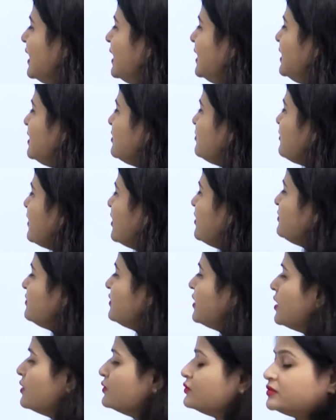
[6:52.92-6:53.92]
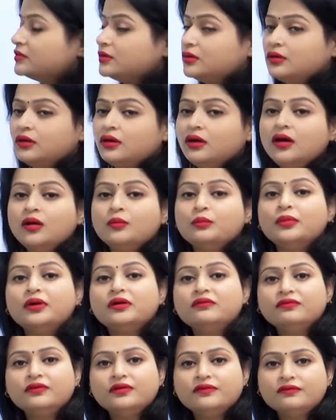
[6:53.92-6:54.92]
85,000,
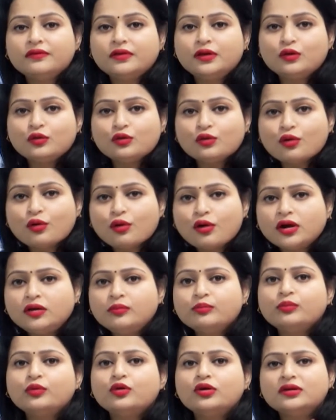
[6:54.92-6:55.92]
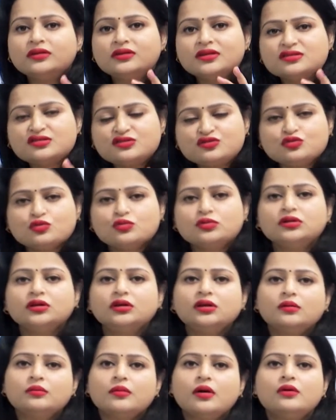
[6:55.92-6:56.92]
but we will not put this
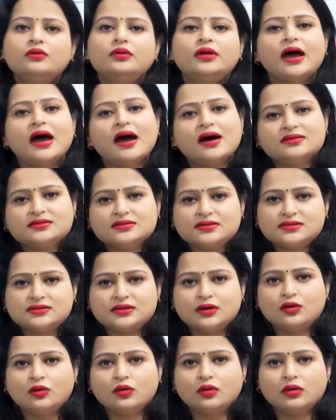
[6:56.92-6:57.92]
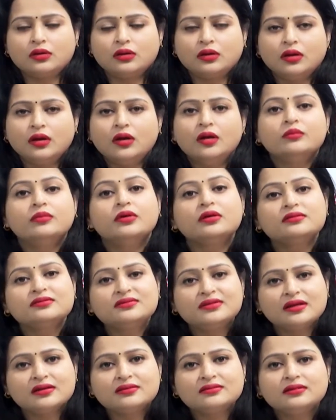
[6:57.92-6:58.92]
total amount as a set on because
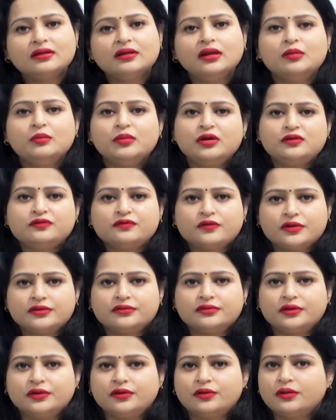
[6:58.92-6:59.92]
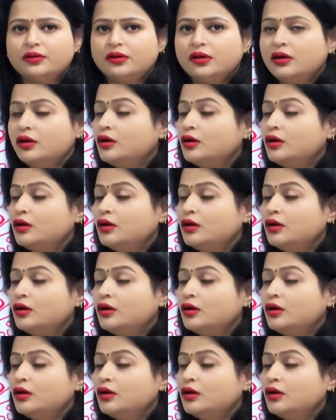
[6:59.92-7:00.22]
there is a limit for set on.